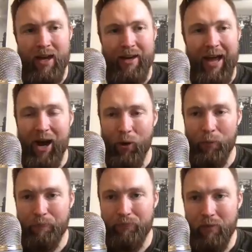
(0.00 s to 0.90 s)

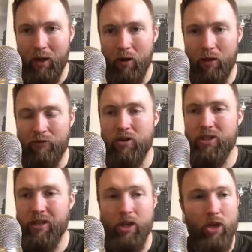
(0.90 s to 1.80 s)
Now, the
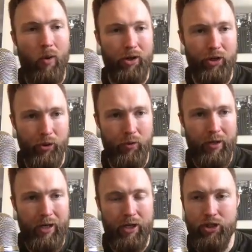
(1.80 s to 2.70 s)
first thing that you wanna do
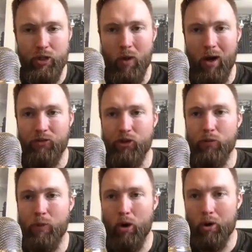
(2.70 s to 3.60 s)
is you want to
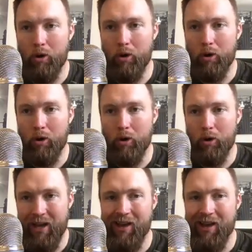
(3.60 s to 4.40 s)
purchase